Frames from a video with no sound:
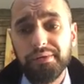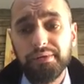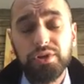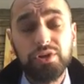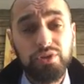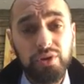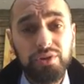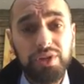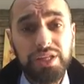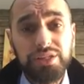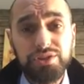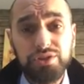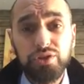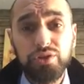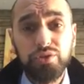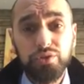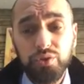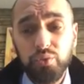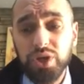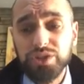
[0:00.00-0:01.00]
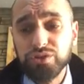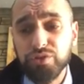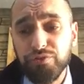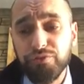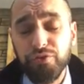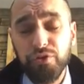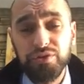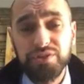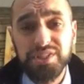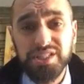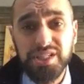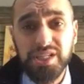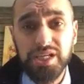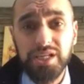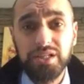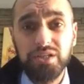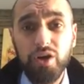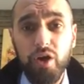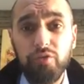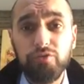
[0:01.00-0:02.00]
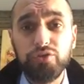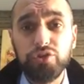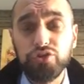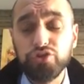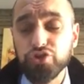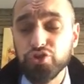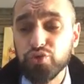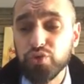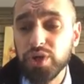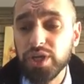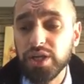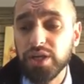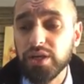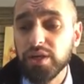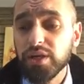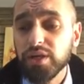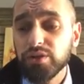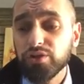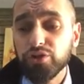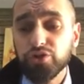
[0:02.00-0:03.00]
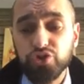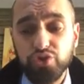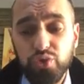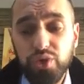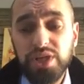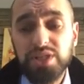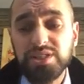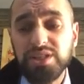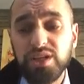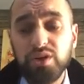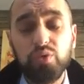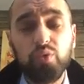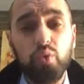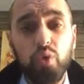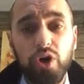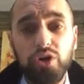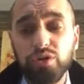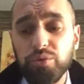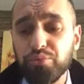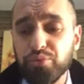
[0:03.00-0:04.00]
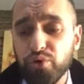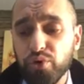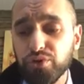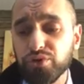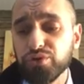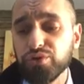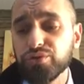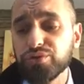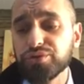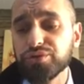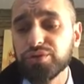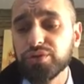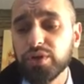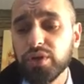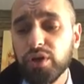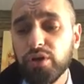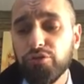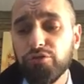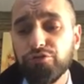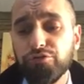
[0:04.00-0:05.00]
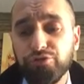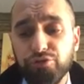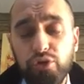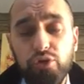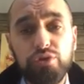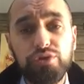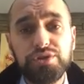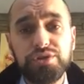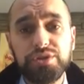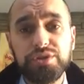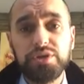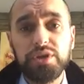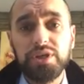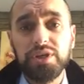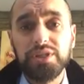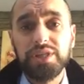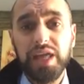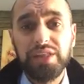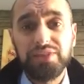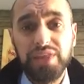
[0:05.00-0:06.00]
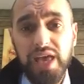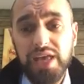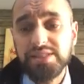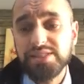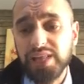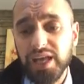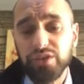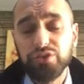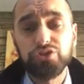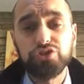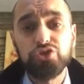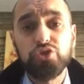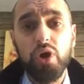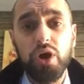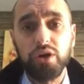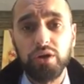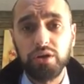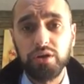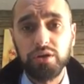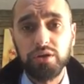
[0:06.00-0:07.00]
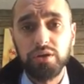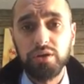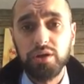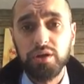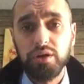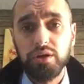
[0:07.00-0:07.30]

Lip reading: You know, that was the first sin of the tree. The trees didn't want to produce fruits that taste like the trunk.